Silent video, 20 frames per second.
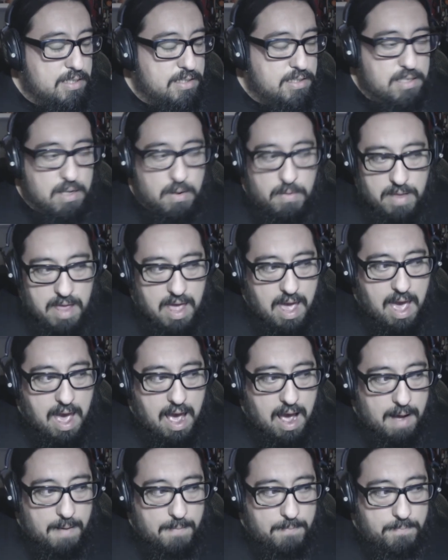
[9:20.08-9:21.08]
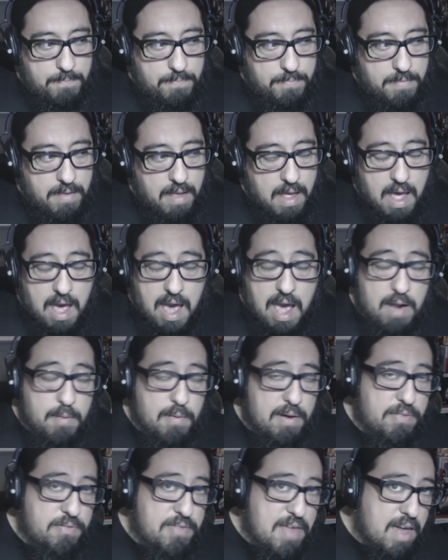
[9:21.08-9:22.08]
So, yeah.
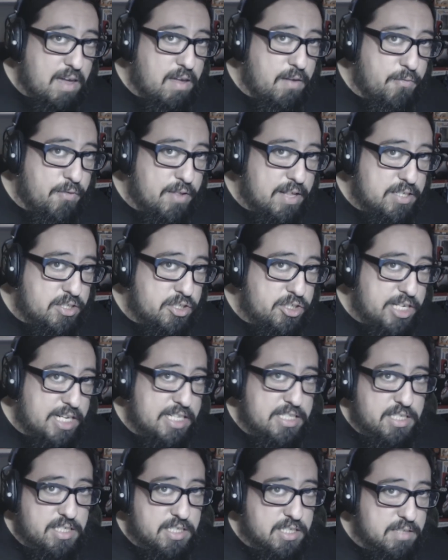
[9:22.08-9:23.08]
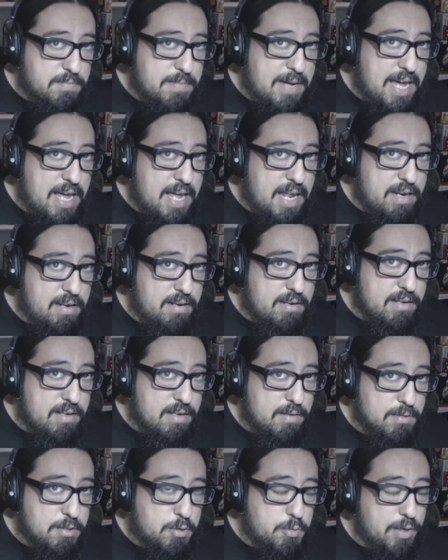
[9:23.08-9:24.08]
Anyway, thank you for the suggestion, man.
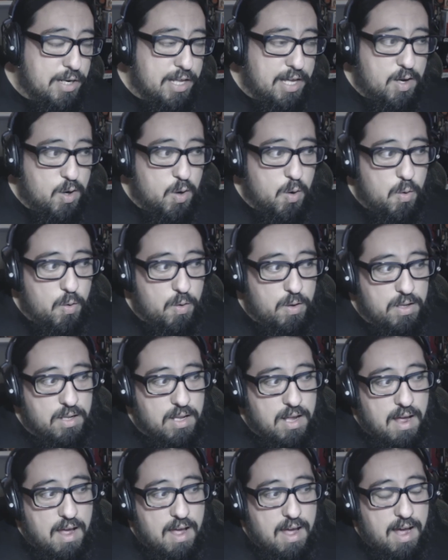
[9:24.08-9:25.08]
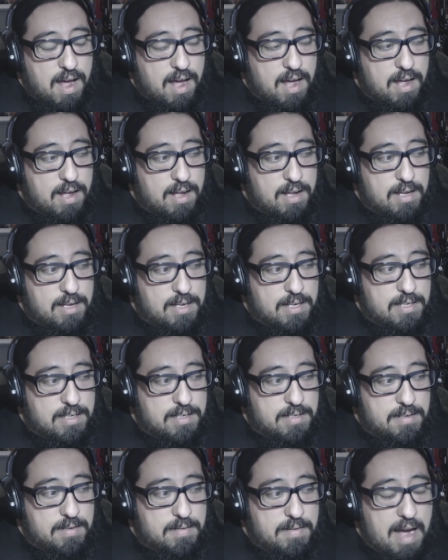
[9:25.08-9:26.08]
It was really cool.
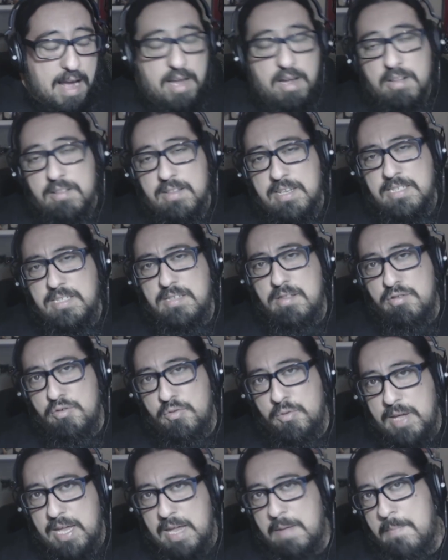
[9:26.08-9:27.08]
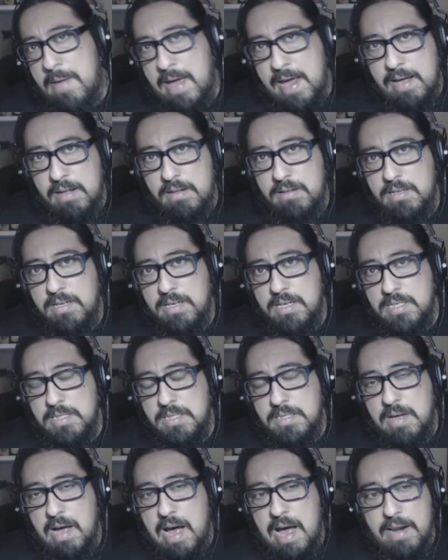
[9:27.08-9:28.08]
I got this through email,
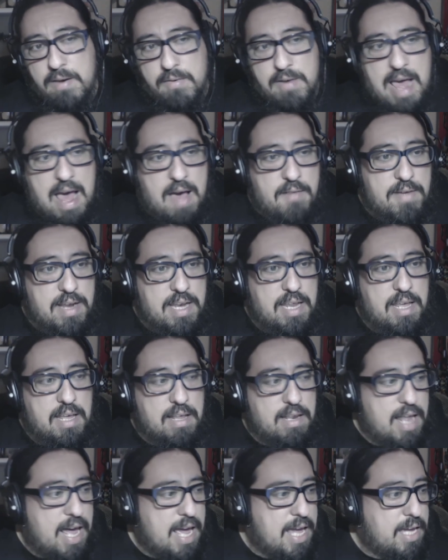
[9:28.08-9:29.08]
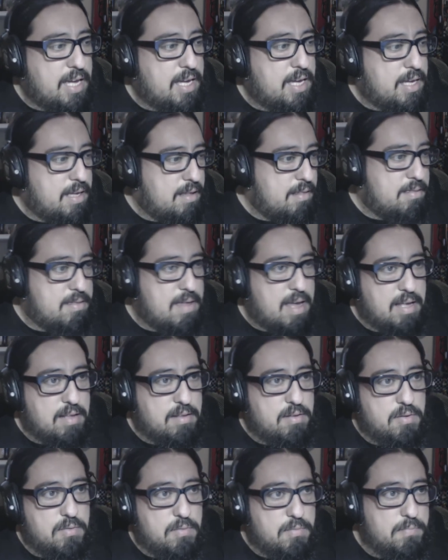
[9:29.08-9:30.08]
so I don't have any, like,
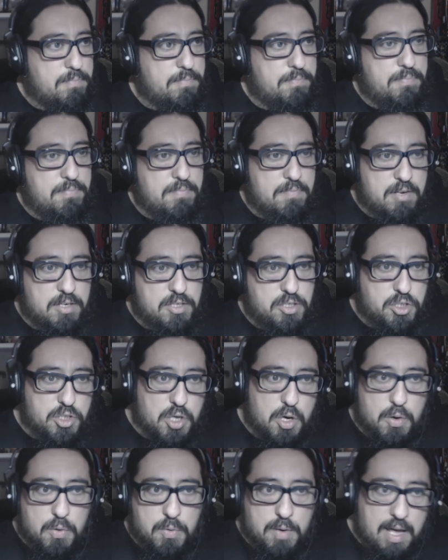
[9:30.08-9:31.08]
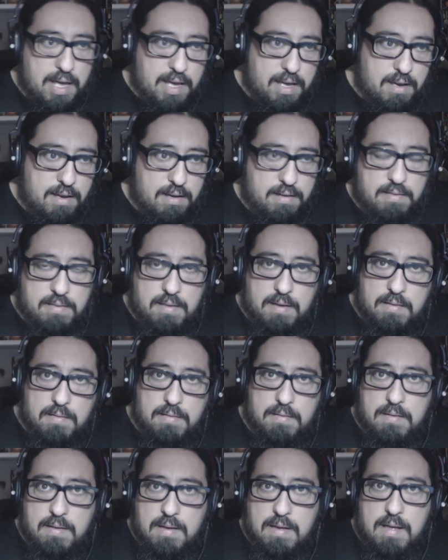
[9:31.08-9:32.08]
thing to show, like,
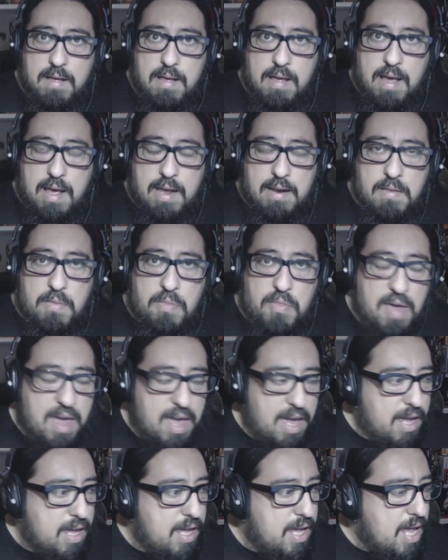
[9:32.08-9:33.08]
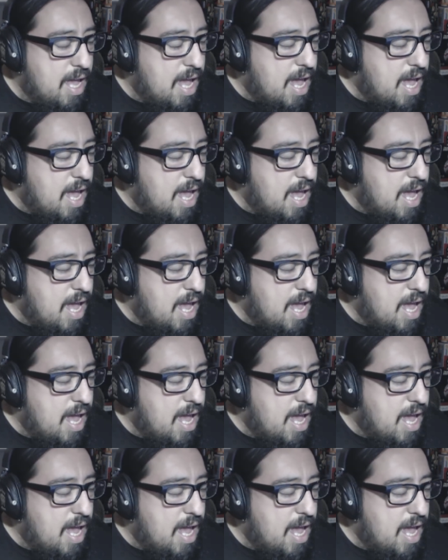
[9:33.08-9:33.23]
in the thing.